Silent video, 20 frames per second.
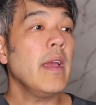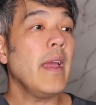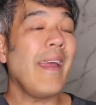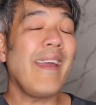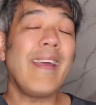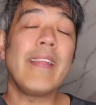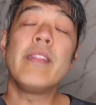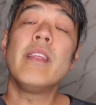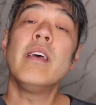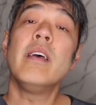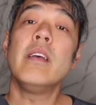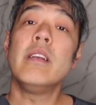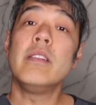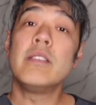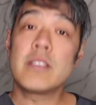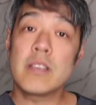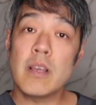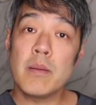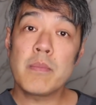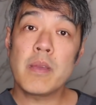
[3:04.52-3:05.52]
And in
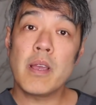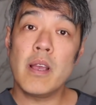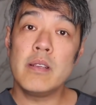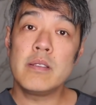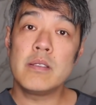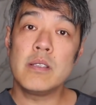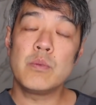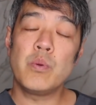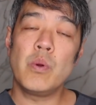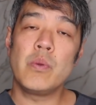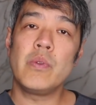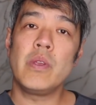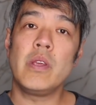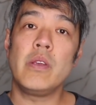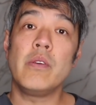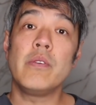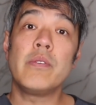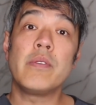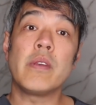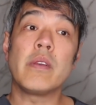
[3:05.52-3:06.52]
some cases, when you're
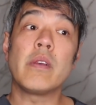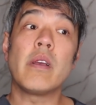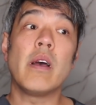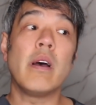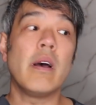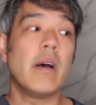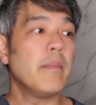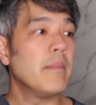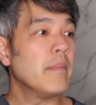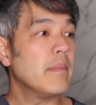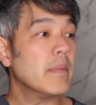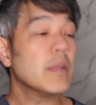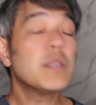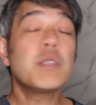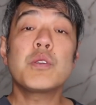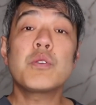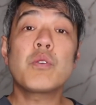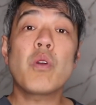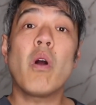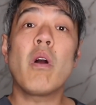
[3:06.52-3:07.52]
using
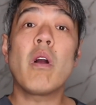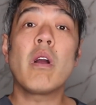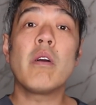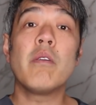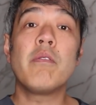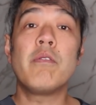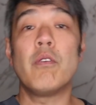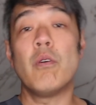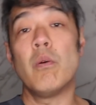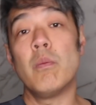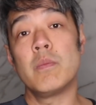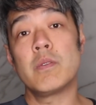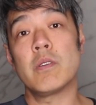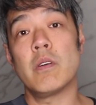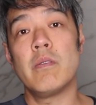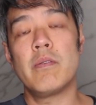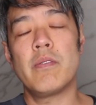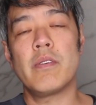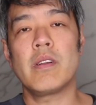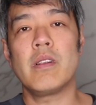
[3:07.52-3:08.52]
stronger forms
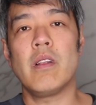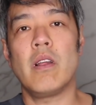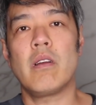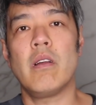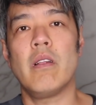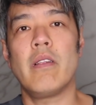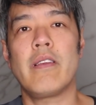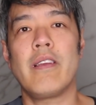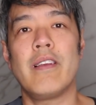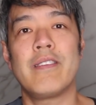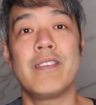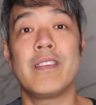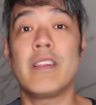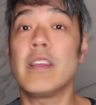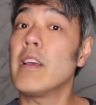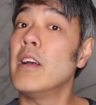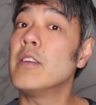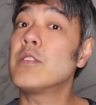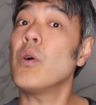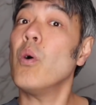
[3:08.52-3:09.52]
of glycolic acid, it
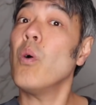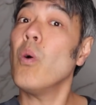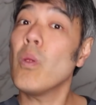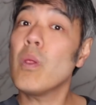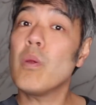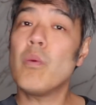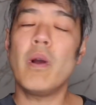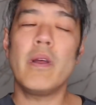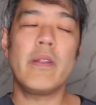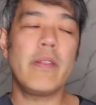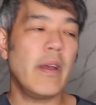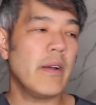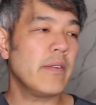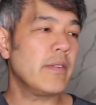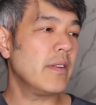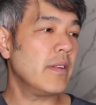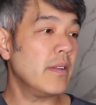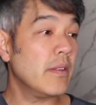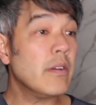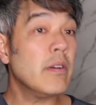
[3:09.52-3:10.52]
goes all the way down
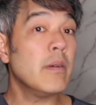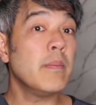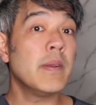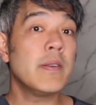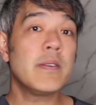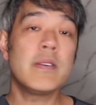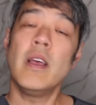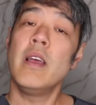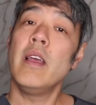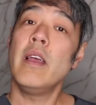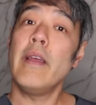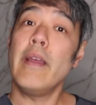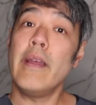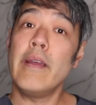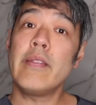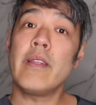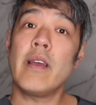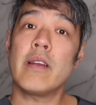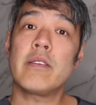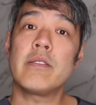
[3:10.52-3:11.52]
to the dermis
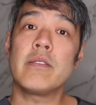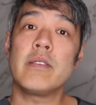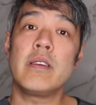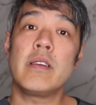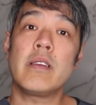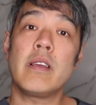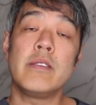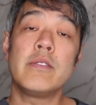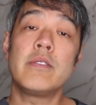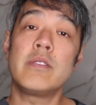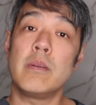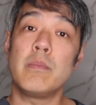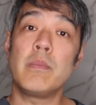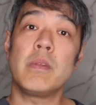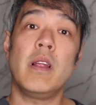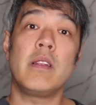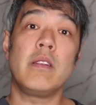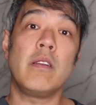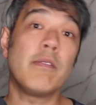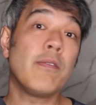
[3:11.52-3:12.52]
and actually can
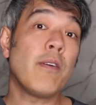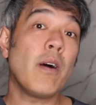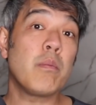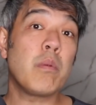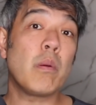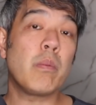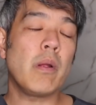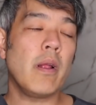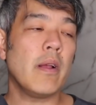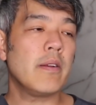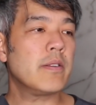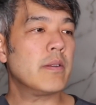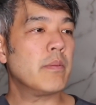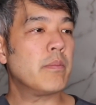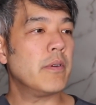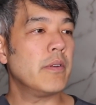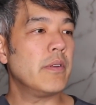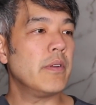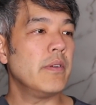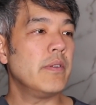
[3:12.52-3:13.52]
stimulate your fibroblasts to
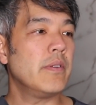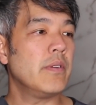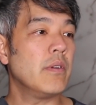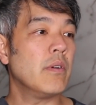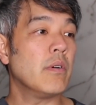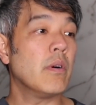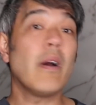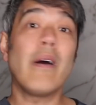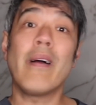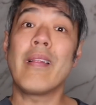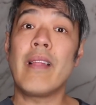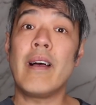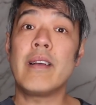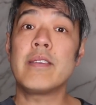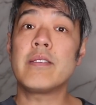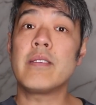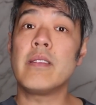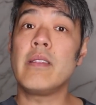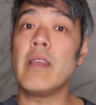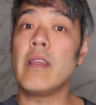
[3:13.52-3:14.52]
produce your
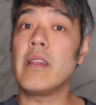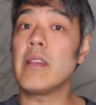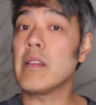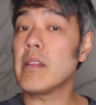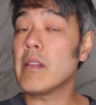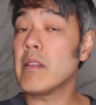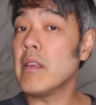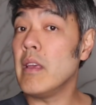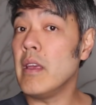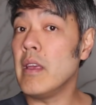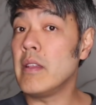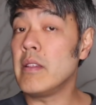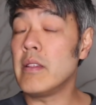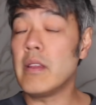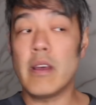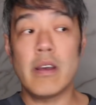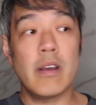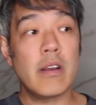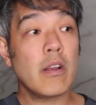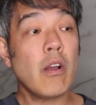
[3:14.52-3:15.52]
elastin and
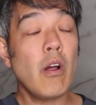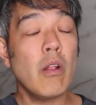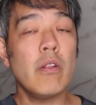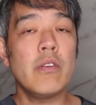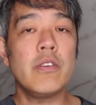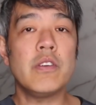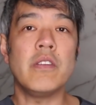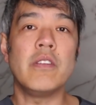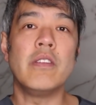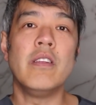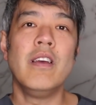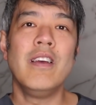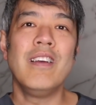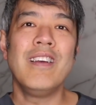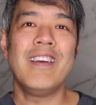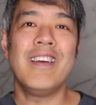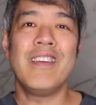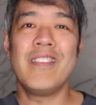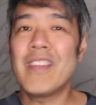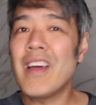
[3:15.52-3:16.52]
collagen.
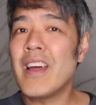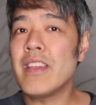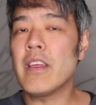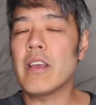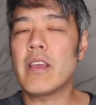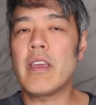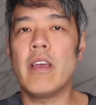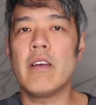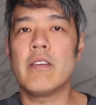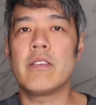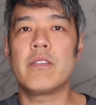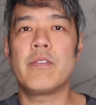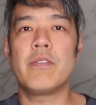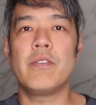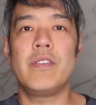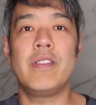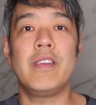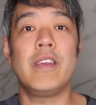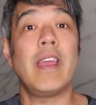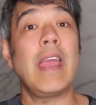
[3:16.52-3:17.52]
And that accounts for
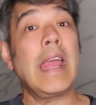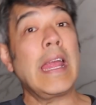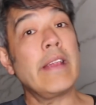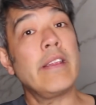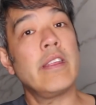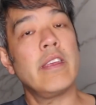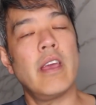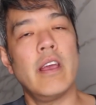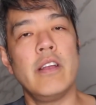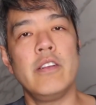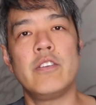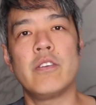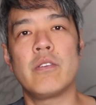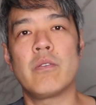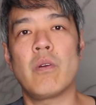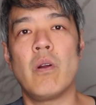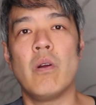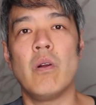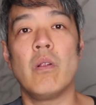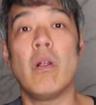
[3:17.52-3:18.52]
the anti-aging
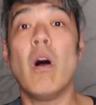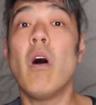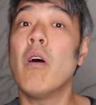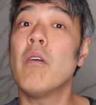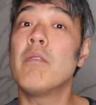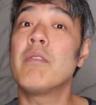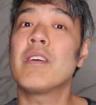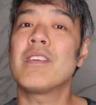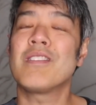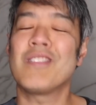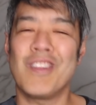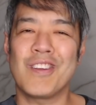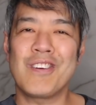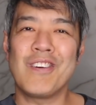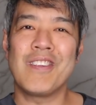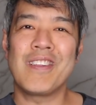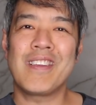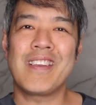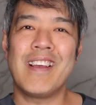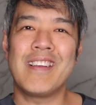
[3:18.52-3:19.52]
role of
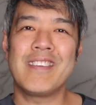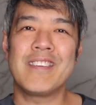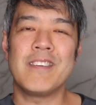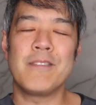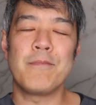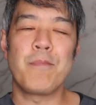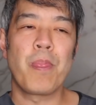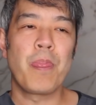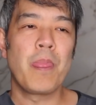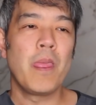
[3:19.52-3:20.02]
glycolic acid.